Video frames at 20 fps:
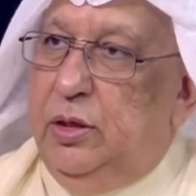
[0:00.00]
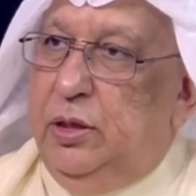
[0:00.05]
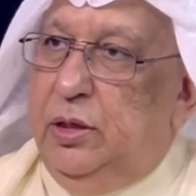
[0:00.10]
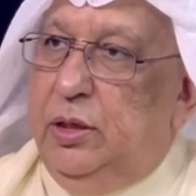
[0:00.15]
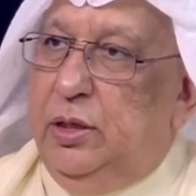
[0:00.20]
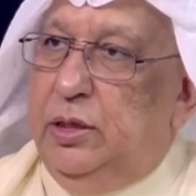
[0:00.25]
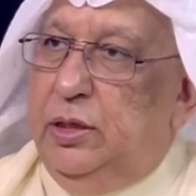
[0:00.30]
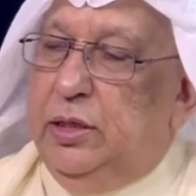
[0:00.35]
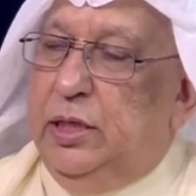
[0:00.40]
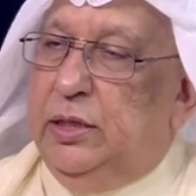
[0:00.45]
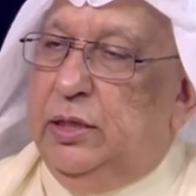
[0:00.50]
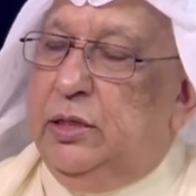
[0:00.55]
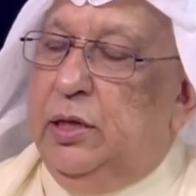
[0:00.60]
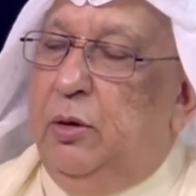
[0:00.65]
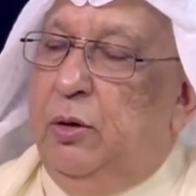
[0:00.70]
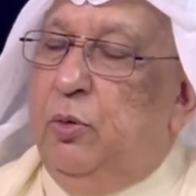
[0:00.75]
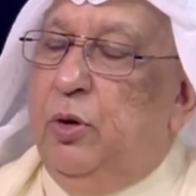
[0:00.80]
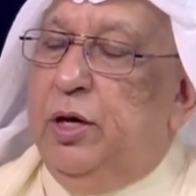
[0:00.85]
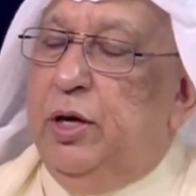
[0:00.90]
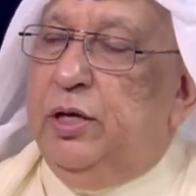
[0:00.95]
The
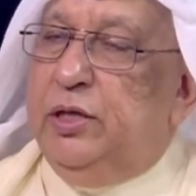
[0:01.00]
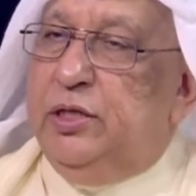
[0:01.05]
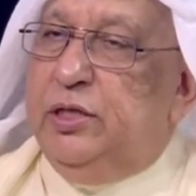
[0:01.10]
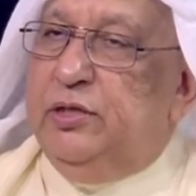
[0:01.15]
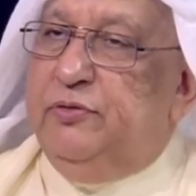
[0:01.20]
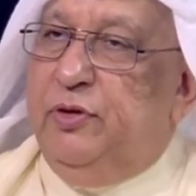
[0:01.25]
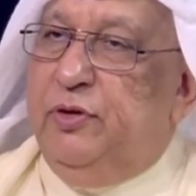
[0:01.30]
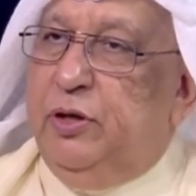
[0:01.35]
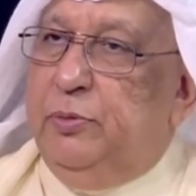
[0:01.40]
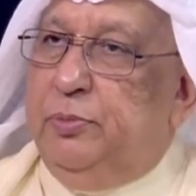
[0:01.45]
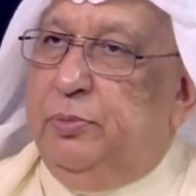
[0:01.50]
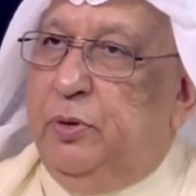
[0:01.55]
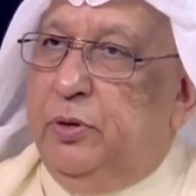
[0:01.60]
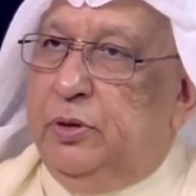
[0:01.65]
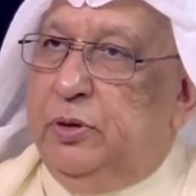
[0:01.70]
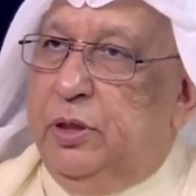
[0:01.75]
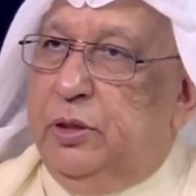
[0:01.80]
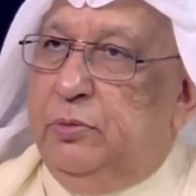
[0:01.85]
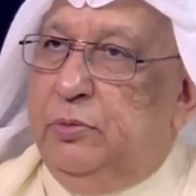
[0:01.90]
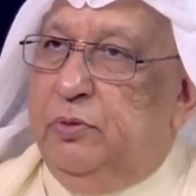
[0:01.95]
awareness is very
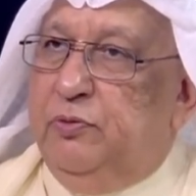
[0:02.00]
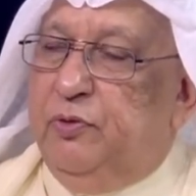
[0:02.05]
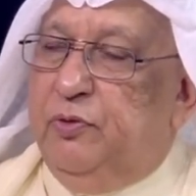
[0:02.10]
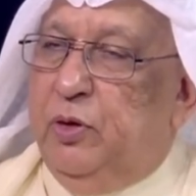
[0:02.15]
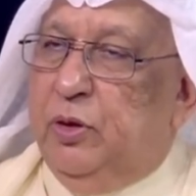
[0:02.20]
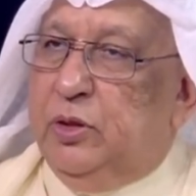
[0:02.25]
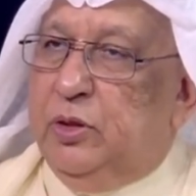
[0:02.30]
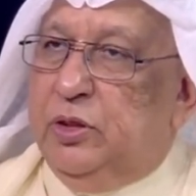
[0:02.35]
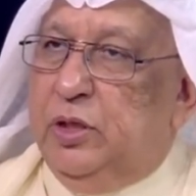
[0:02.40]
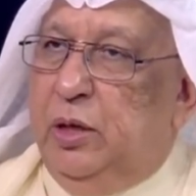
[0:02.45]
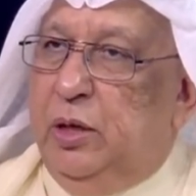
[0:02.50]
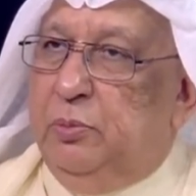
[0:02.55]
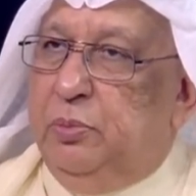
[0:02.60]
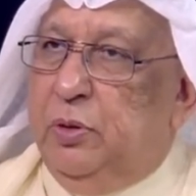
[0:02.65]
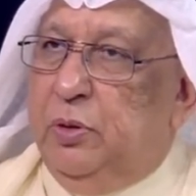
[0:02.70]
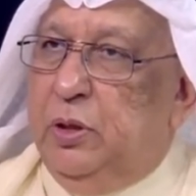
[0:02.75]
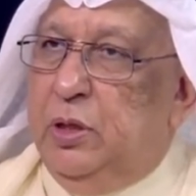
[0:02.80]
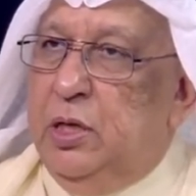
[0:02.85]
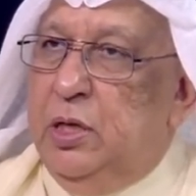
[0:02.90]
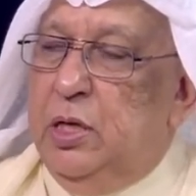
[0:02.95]
important. For
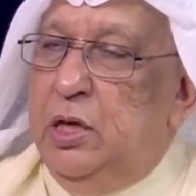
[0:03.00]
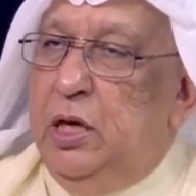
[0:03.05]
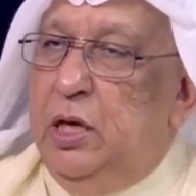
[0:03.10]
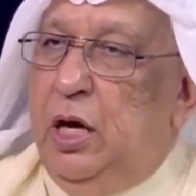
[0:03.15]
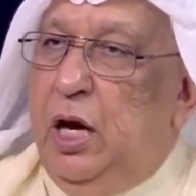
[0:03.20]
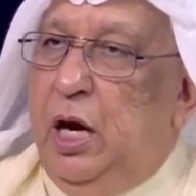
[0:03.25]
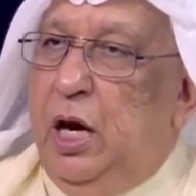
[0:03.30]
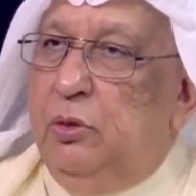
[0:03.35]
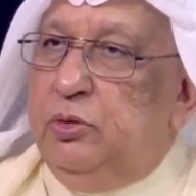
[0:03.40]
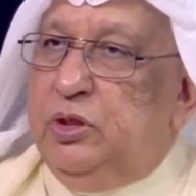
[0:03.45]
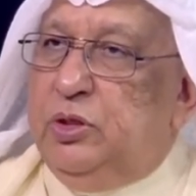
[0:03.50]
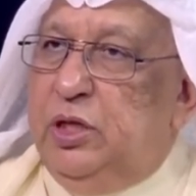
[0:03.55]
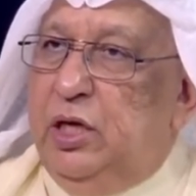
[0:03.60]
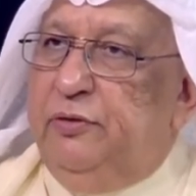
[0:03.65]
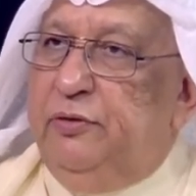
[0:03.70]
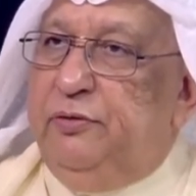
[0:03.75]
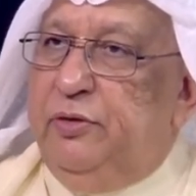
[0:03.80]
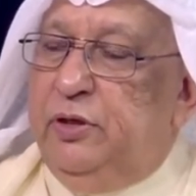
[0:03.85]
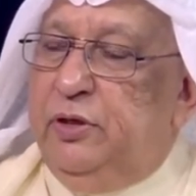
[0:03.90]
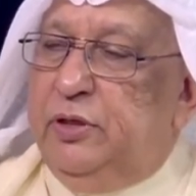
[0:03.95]
example, how
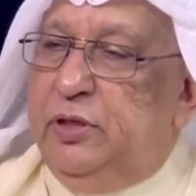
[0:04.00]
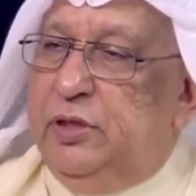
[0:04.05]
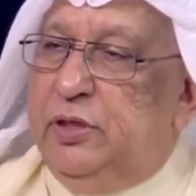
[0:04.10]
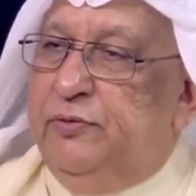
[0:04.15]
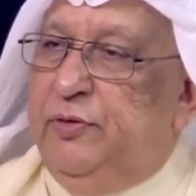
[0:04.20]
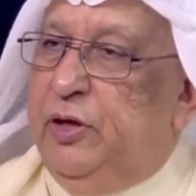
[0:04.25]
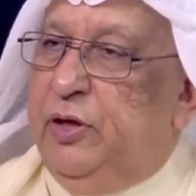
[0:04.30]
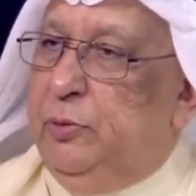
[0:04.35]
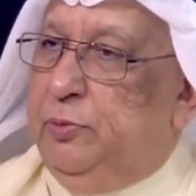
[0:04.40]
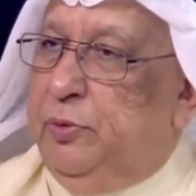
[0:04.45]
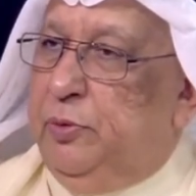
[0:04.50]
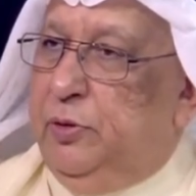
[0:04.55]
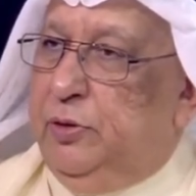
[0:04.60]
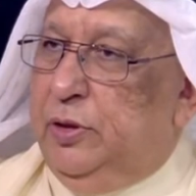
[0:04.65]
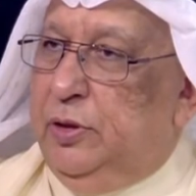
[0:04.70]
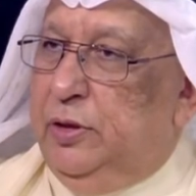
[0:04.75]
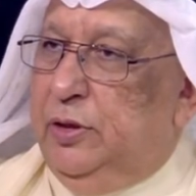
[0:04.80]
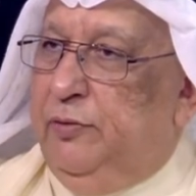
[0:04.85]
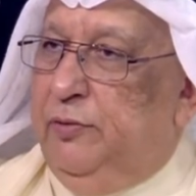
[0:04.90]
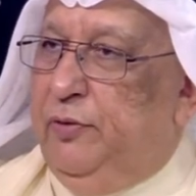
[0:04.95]
safe? This is very
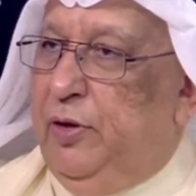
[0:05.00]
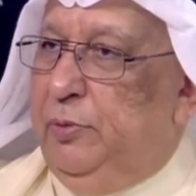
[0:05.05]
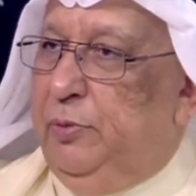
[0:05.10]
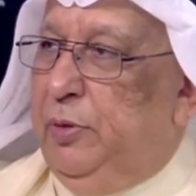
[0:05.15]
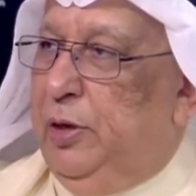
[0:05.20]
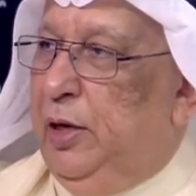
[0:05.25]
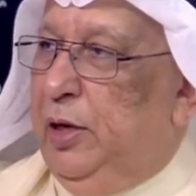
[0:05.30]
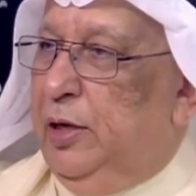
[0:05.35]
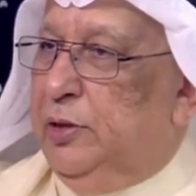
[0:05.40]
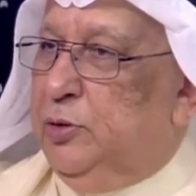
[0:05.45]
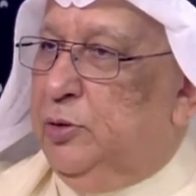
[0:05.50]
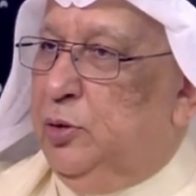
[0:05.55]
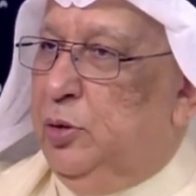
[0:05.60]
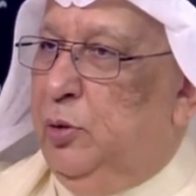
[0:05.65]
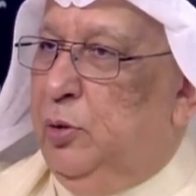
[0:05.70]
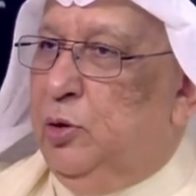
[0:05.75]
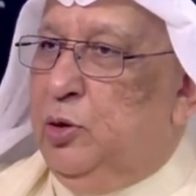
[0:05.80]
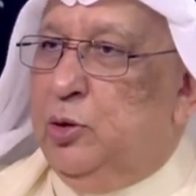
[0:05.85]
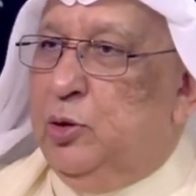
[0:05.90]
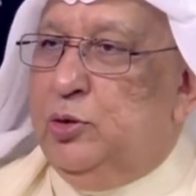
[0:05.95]
important. If I may ask you
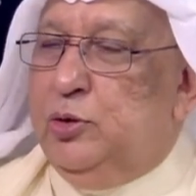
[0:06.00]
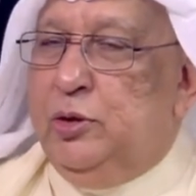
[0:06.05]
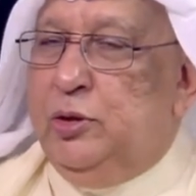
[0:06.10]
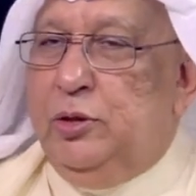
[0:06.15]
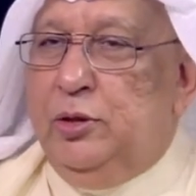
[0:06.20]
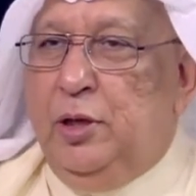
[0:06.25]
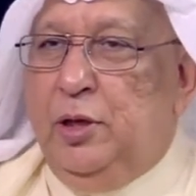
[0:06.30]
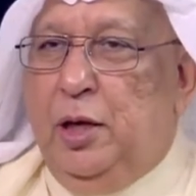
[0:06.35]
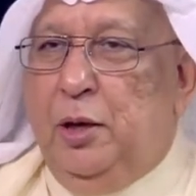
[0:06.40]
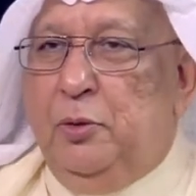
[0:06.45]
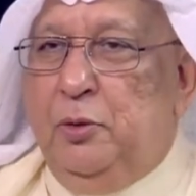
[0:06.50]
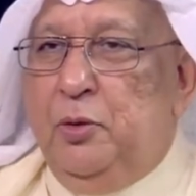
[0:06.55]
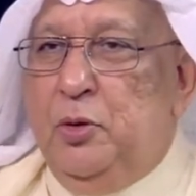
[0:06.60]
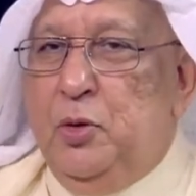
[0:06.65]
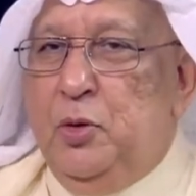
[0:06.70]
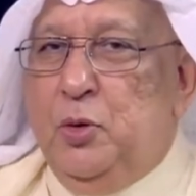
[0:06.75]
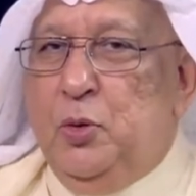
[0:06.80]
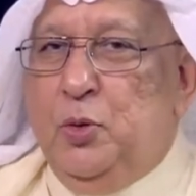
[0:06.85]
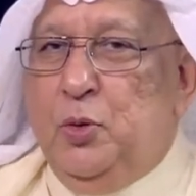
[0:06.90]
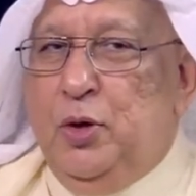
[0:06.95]
a question now,
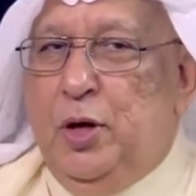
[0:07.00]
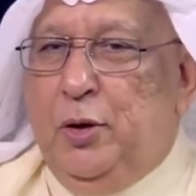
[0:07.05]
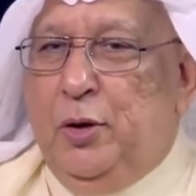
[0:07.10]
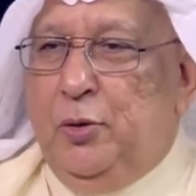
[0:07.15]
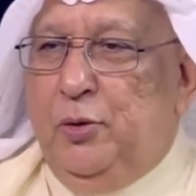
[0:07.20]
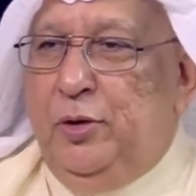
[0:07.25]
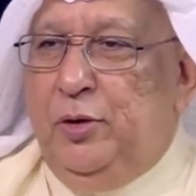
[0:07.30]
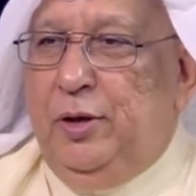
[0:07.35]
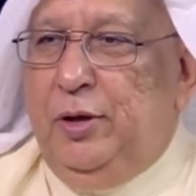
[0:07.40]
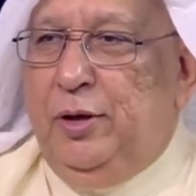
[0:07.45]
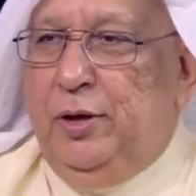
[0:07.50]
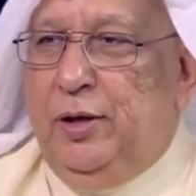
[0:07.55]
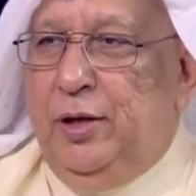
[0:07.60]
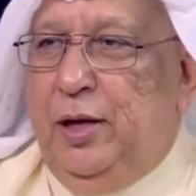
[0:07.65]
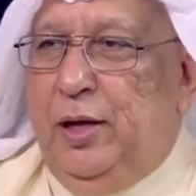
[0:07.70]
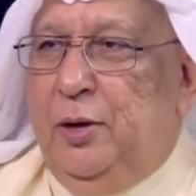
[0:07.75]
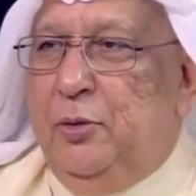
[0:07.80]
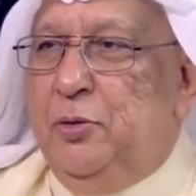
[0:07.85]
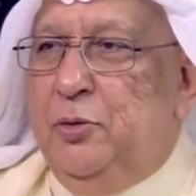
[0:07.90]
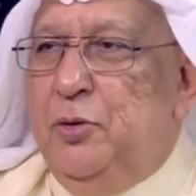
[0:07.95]
we are on air
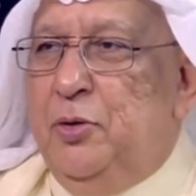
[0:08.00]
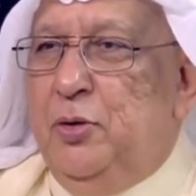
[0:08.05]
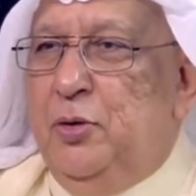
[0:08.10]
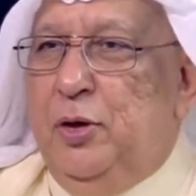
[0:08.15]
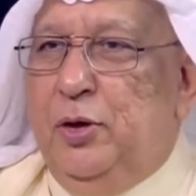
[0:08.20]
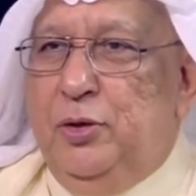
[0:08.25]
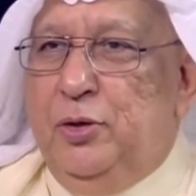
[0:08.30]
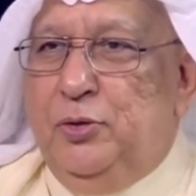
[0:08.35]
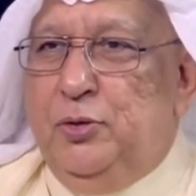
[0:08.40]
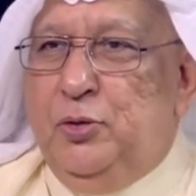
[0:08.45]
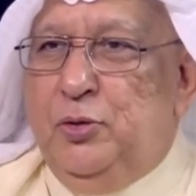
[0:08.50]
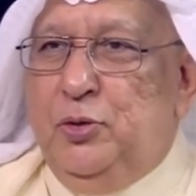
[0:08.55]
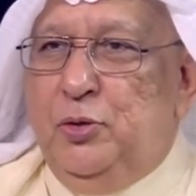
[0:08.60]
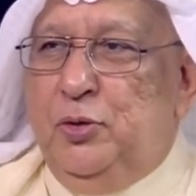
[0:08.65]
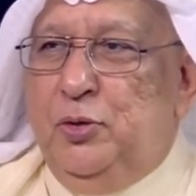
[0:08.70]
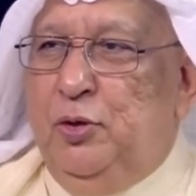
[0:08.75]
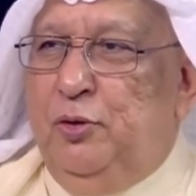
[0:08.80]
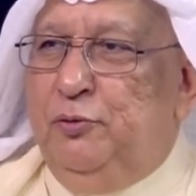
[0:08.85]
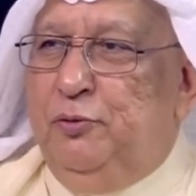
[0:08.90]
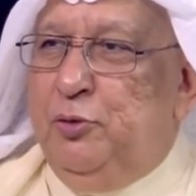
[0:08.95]
now. Do you
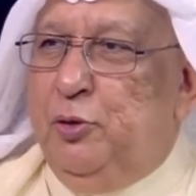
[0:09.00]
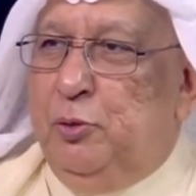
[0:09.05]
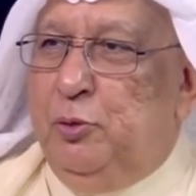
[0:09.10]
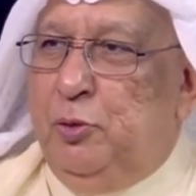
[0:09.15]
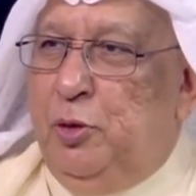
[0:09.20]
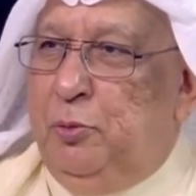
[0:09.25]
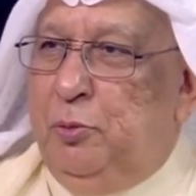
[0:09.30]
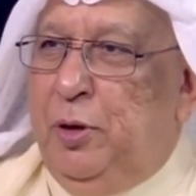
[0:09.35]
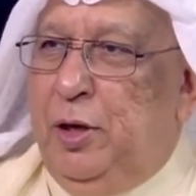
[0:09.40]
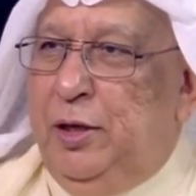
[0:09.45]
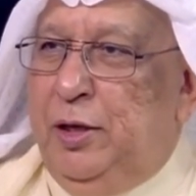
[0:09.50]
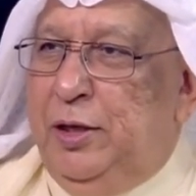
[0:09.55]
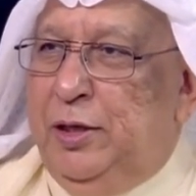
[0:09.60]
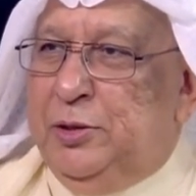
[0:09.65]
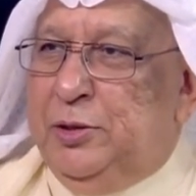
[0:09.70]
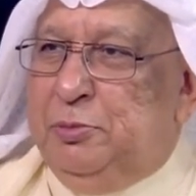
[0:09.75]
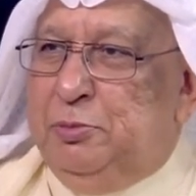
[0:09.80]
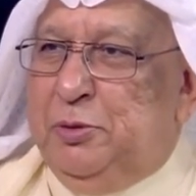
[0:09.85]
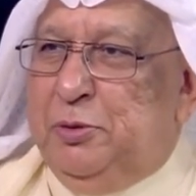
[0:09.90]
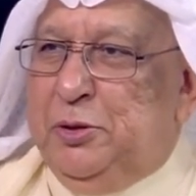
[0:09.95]
know if your mobile
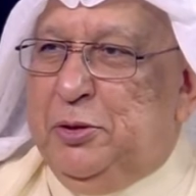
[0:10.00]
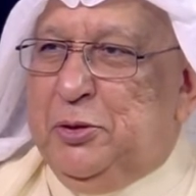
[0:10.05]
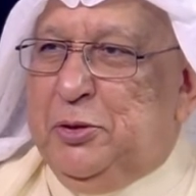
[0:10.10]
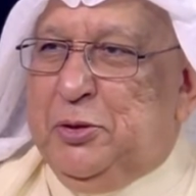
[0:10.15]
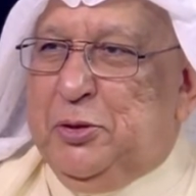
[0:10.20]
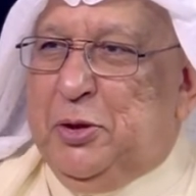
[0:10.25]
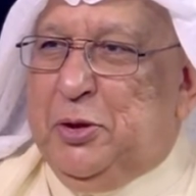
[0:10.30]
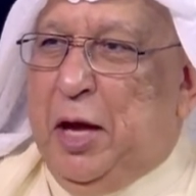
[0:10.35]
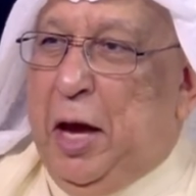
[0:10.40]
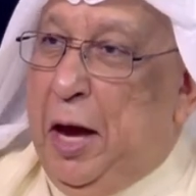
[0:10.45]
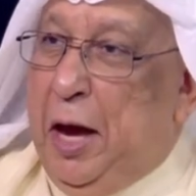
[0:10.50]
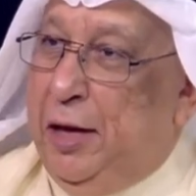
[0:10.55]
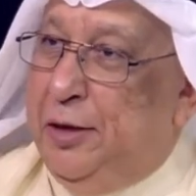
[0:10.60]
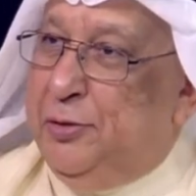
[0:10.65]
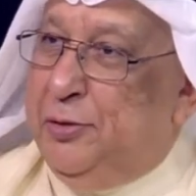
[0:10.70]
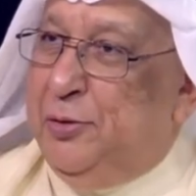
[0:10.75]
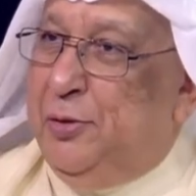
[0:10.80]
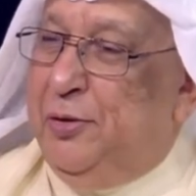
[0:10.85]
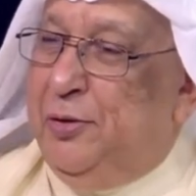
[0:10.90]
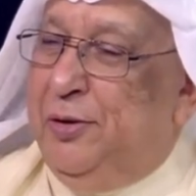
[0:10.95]
has been
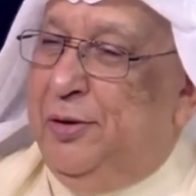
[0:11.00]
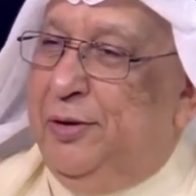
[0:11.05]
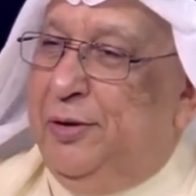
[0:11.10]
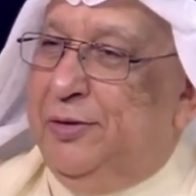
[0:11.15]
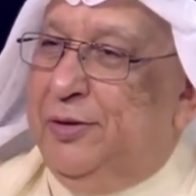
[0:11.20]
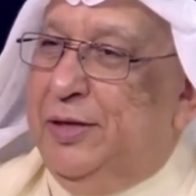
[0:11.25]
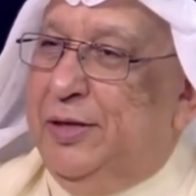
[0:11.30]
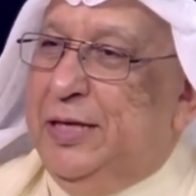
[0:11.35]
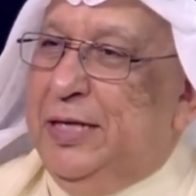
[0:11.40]
hacked or not?